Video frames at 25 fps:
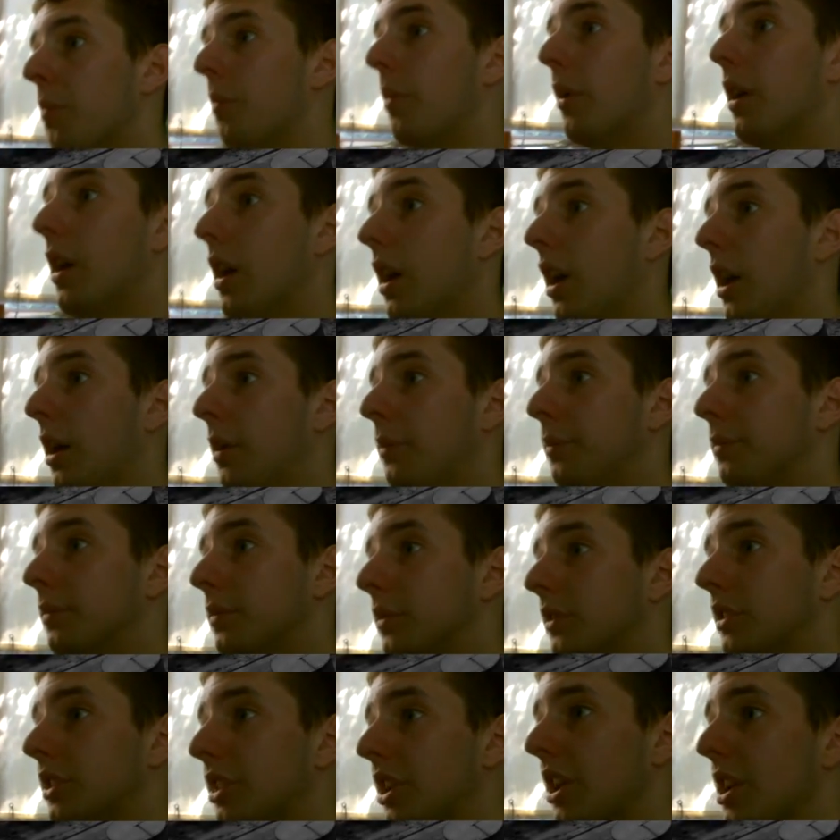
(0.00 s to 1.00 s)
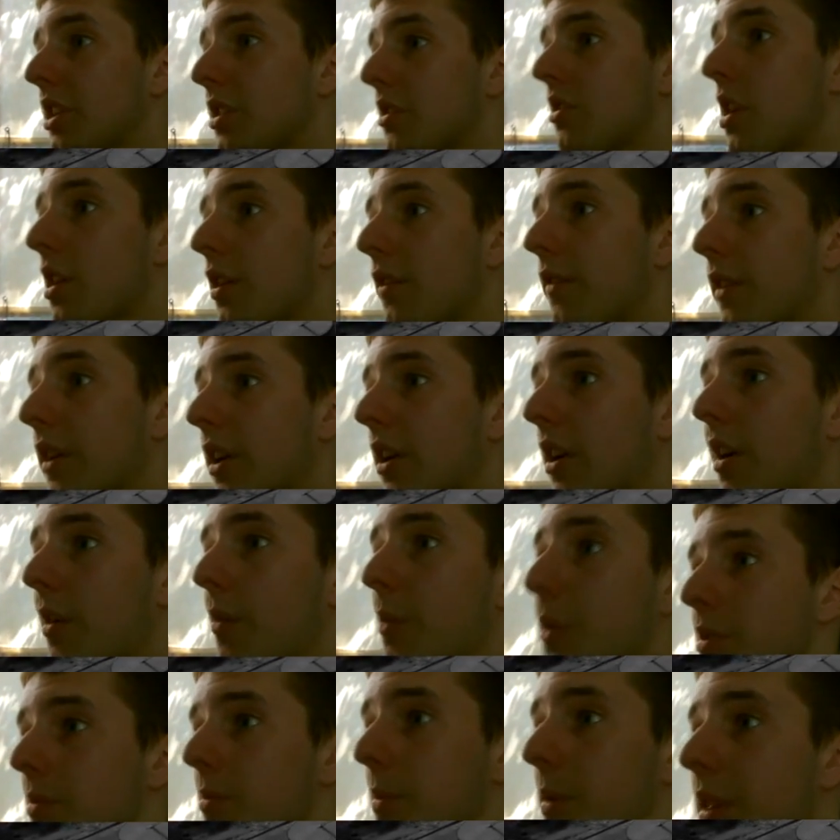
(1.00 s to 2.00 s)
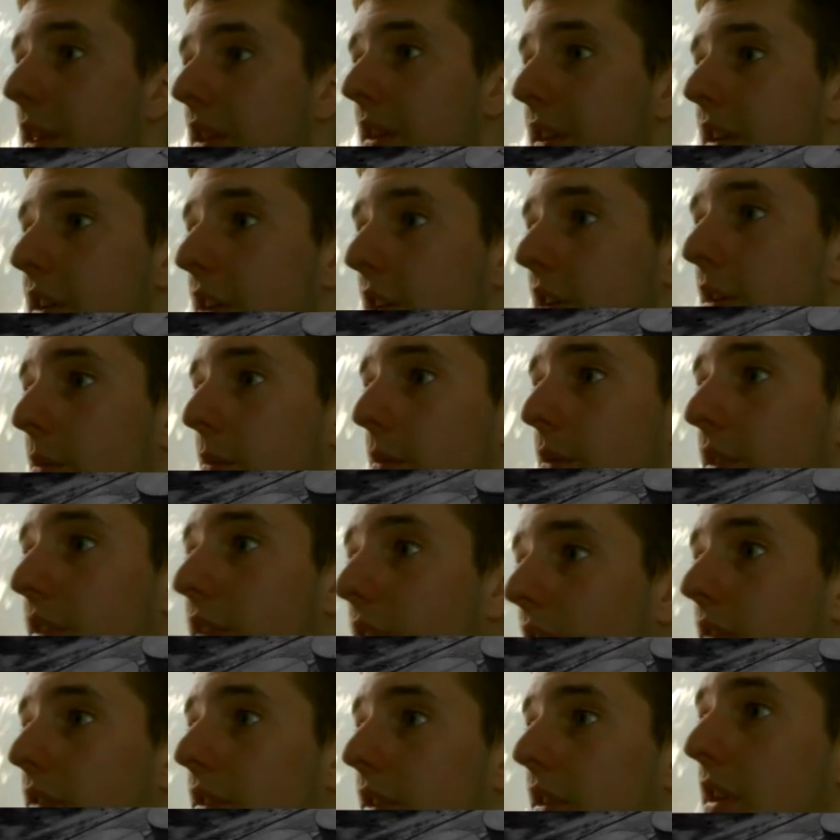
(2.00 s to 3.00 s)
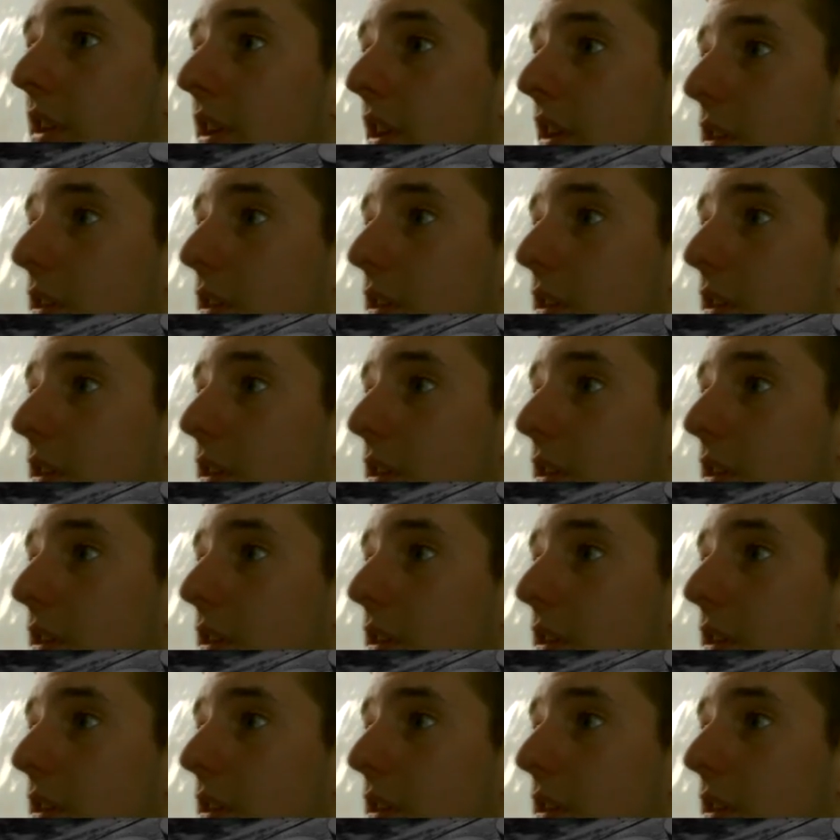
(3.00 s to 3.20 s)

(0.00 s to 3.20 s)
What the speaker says: but so they're trying to figure out which way they take them, because obviously